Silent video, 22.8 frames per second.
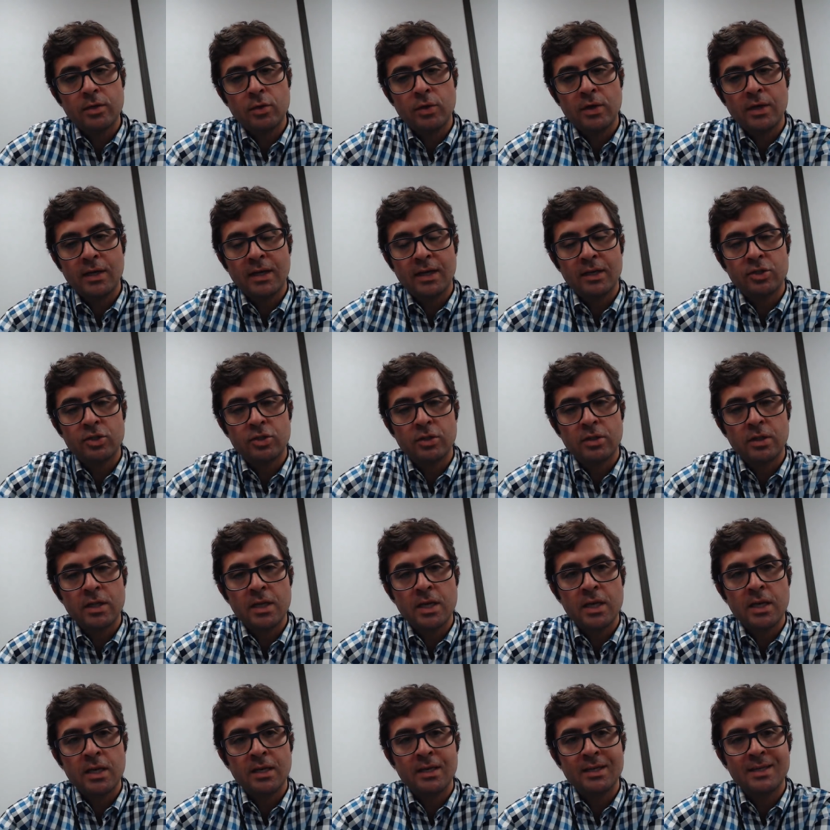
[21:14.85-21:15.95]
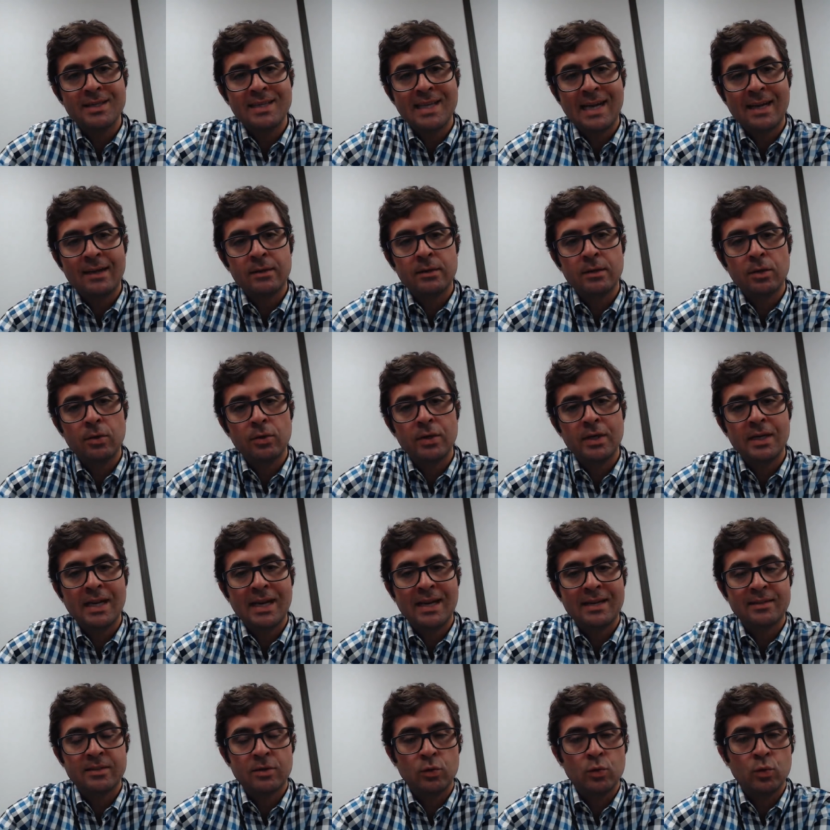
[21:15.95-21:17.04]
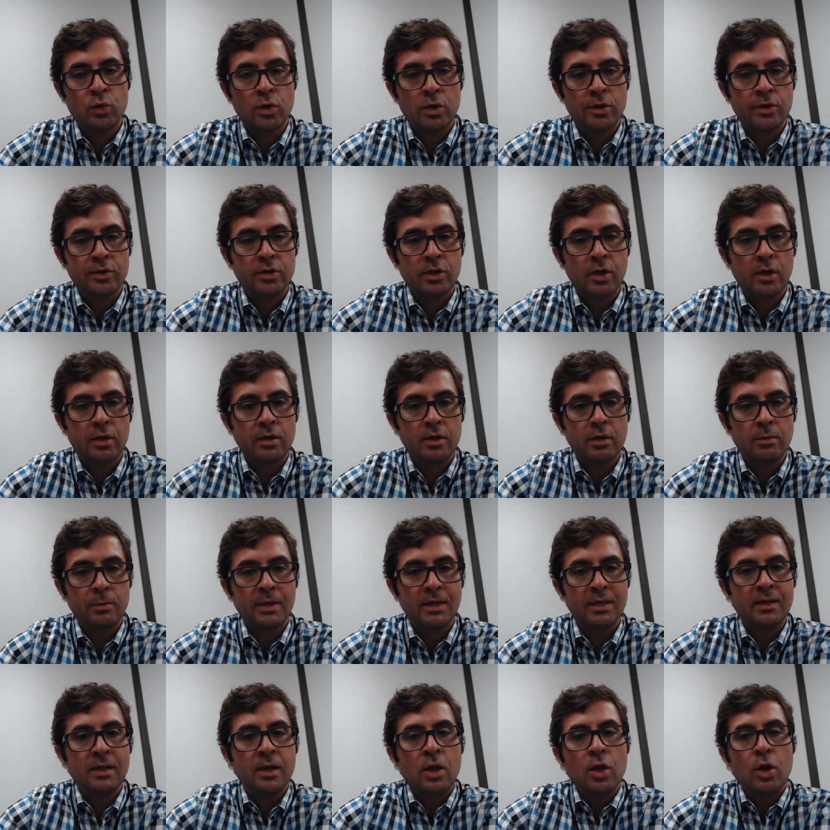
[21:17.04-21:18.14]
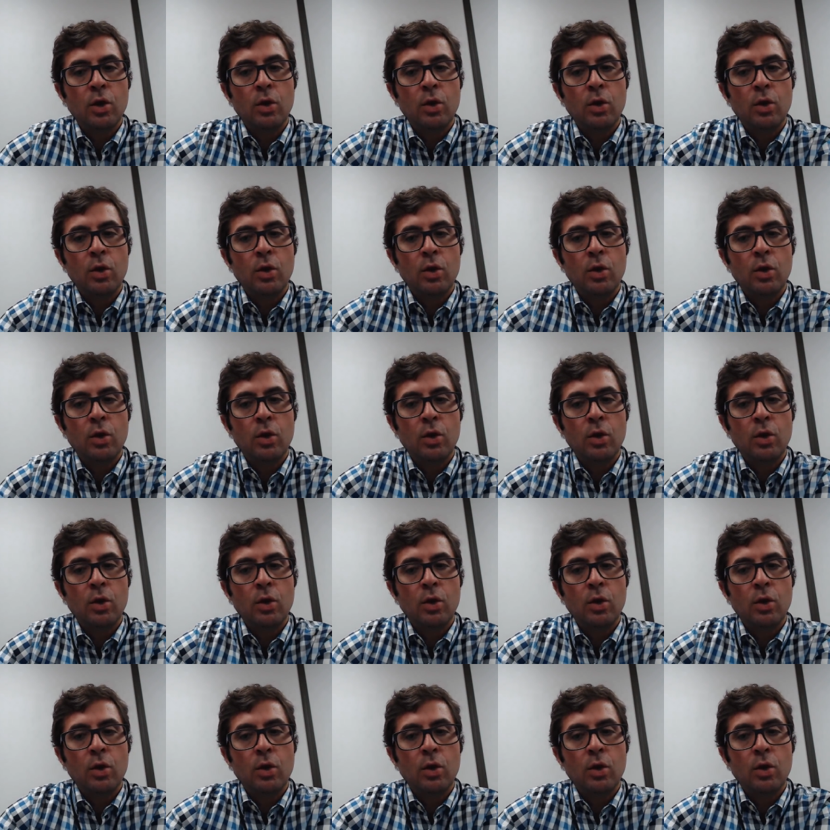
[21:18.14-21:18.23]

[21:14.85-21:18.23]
you can actually download it as a Word document